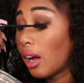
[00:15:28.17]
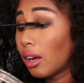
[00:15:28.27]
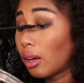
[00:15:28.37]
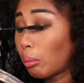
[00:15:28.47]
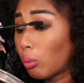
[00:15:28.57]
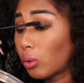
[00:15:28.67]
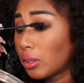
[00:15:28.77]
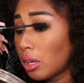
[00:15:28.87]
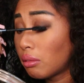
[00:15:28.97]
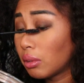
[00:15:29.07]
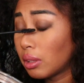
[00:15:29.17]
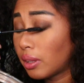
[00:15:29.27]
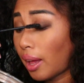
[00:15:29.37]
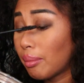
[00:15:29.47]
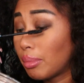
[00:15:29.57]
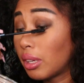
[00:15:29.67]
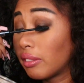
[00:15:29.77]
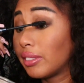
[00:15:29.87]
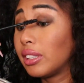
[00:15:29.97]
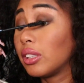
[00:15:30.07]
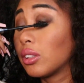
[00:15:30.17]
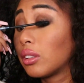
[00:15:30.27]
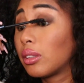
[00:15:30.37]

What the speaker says: we're not really that big of a deal.